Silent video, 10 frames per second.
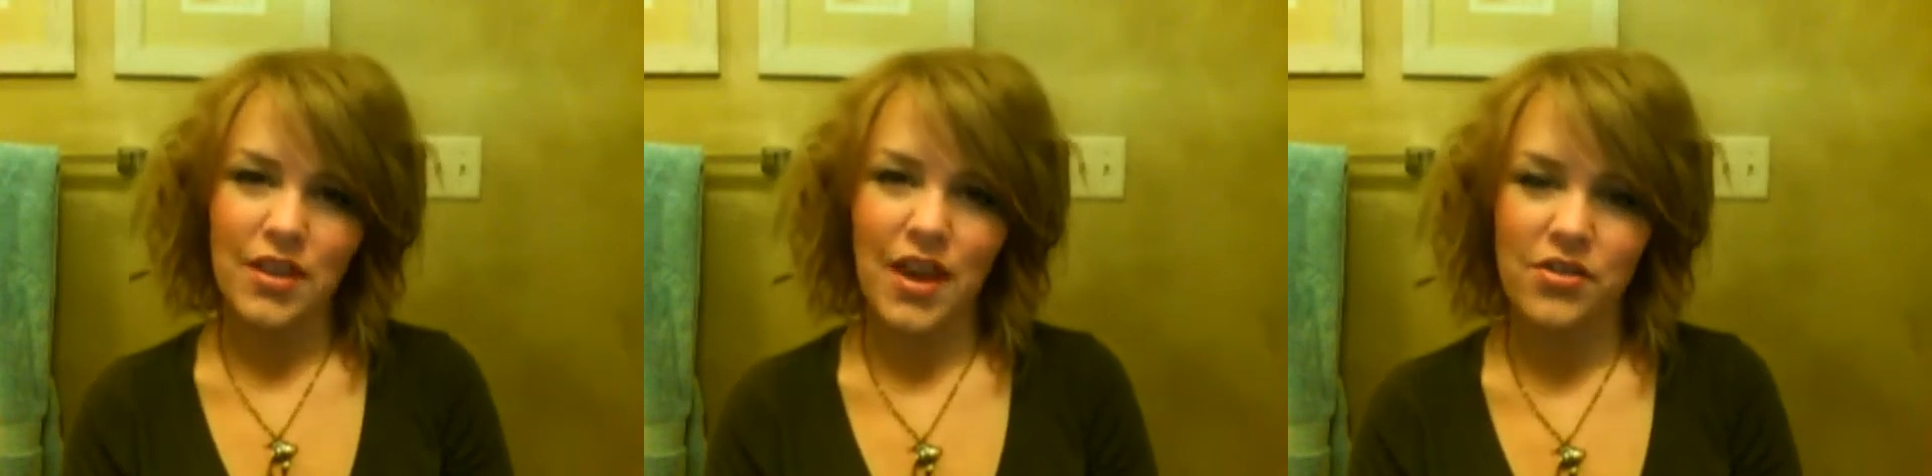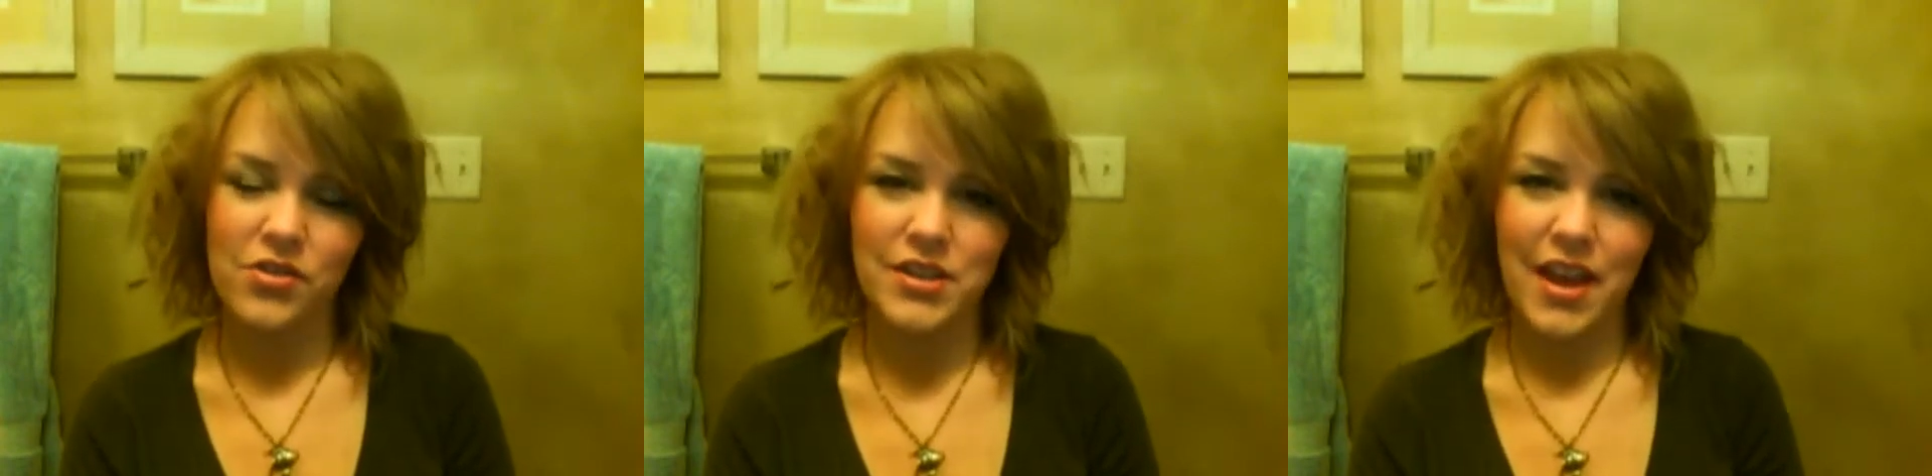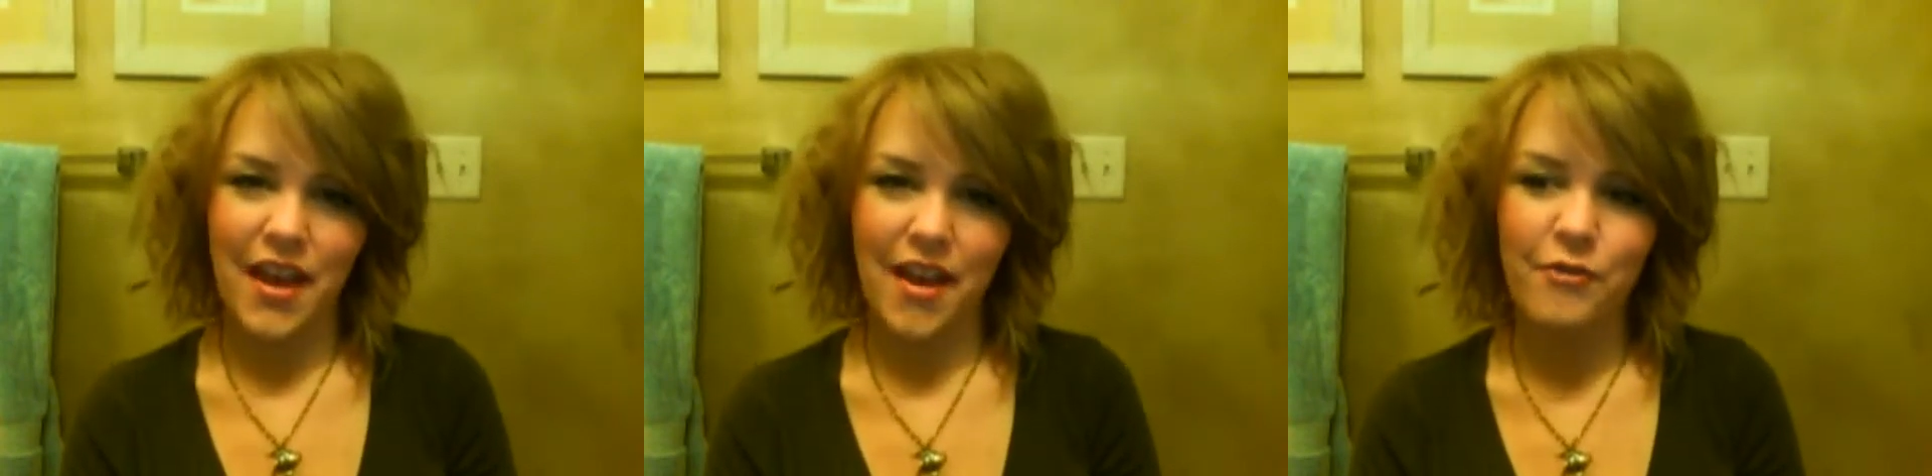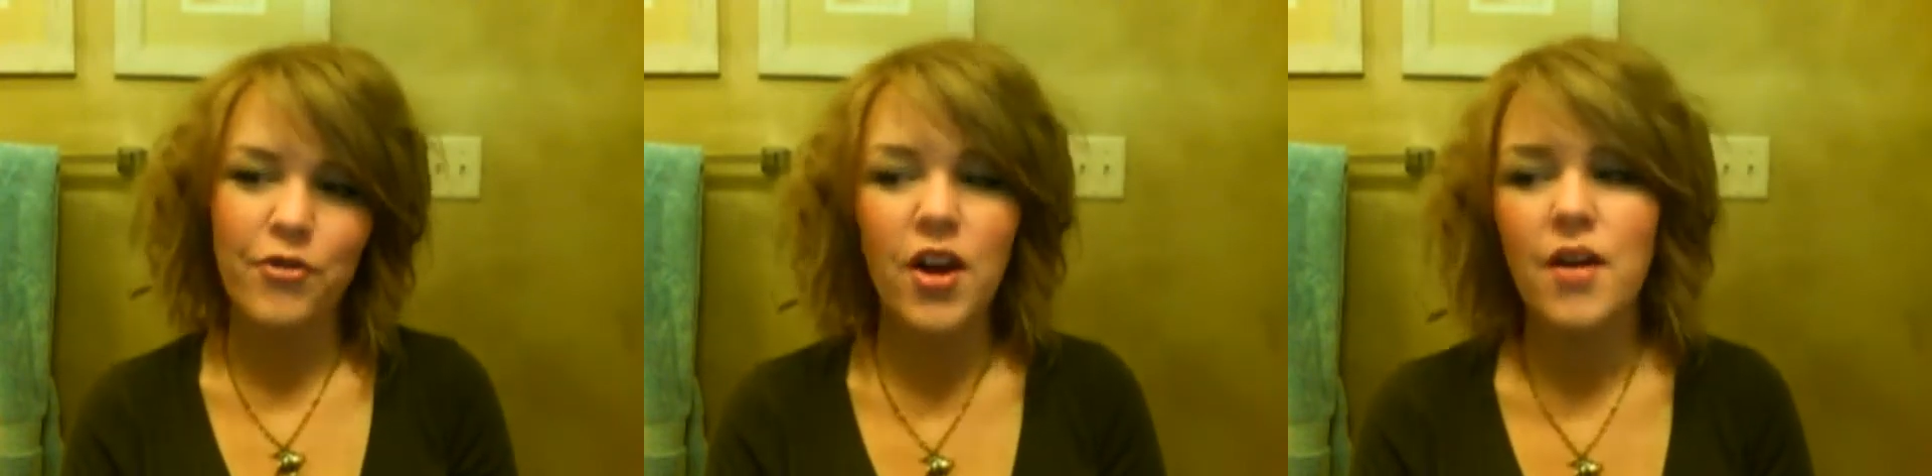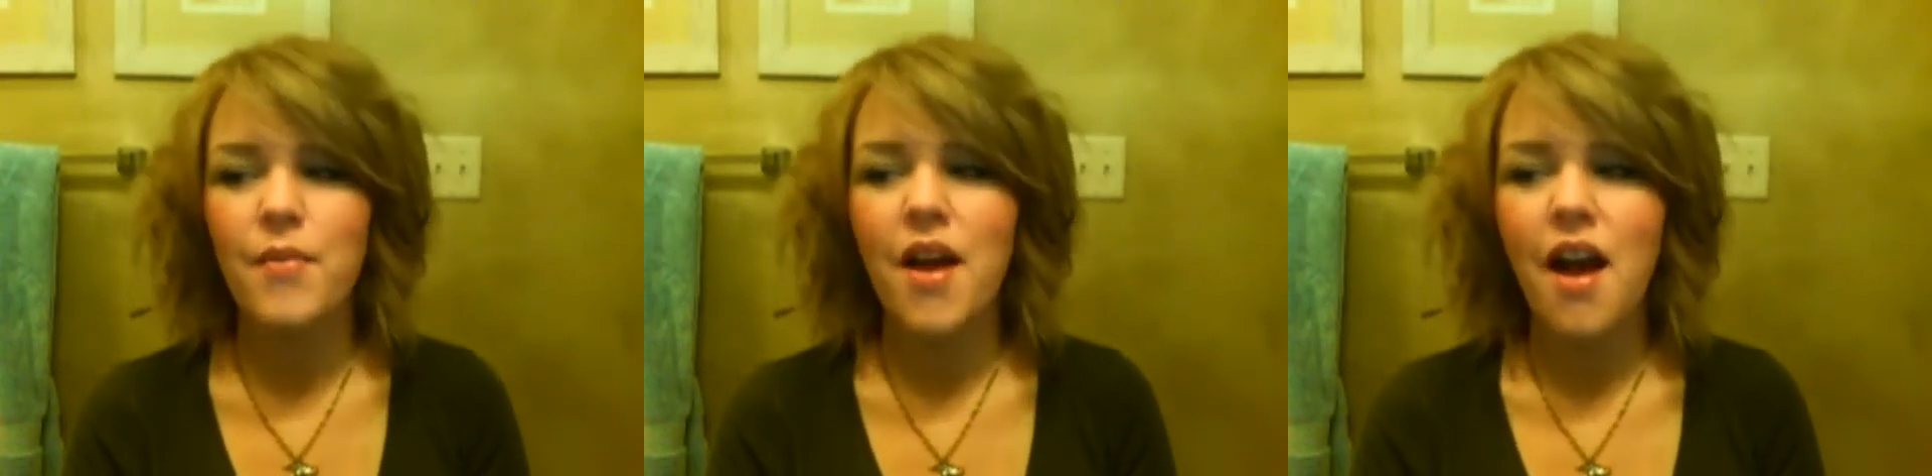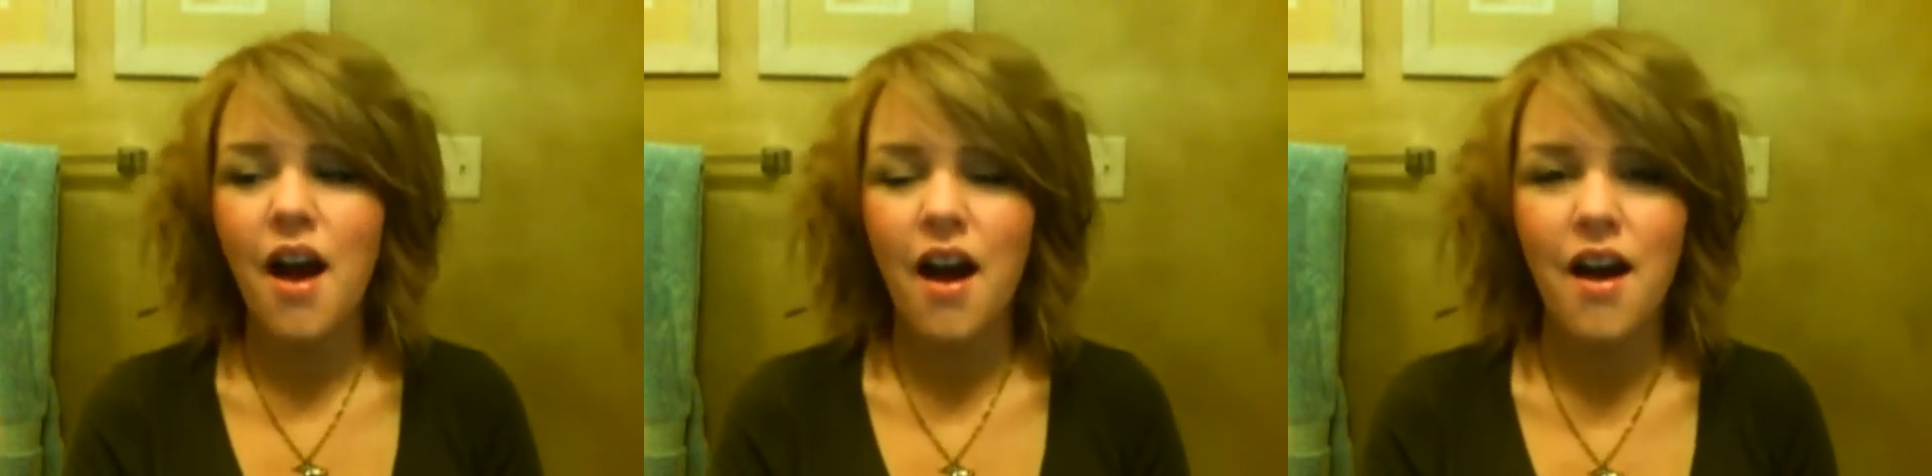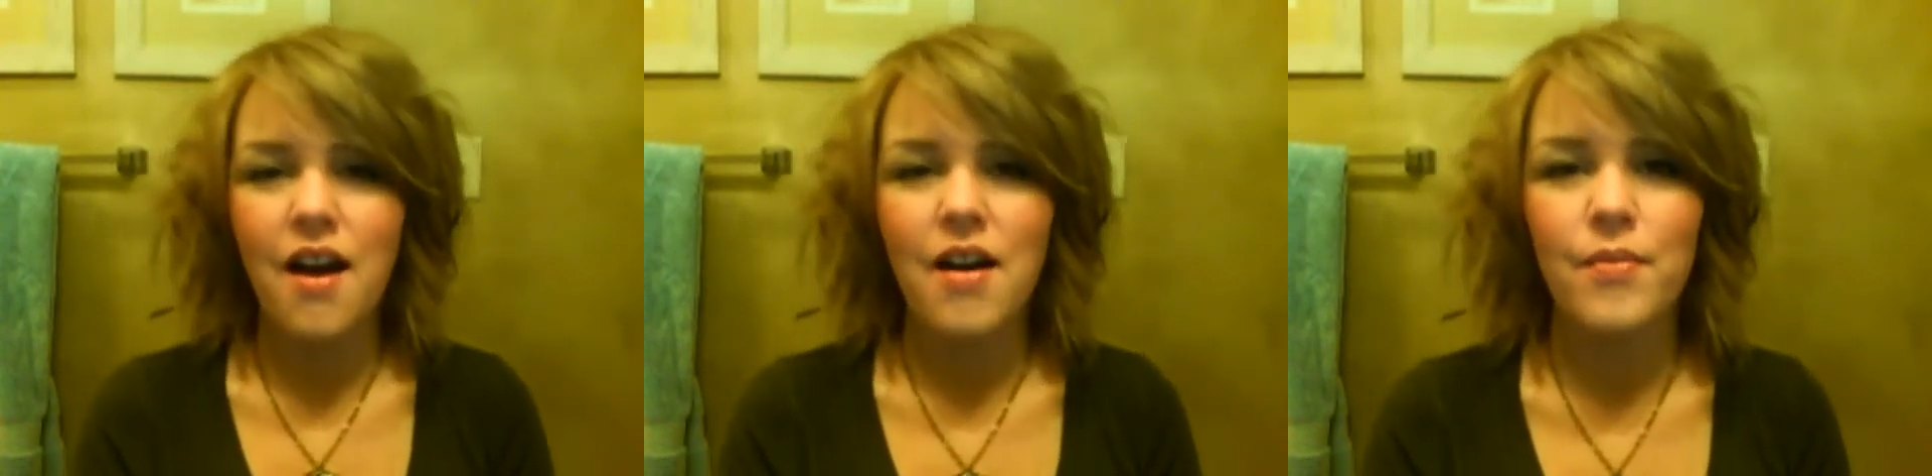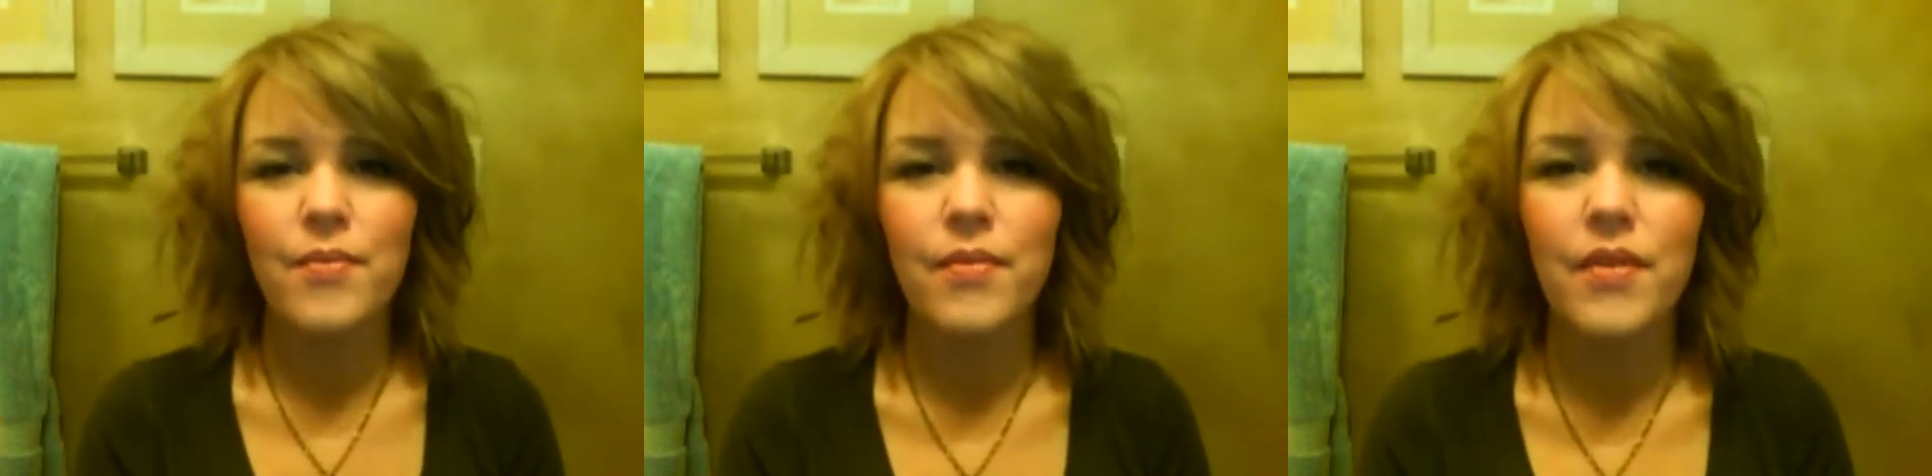the other day from a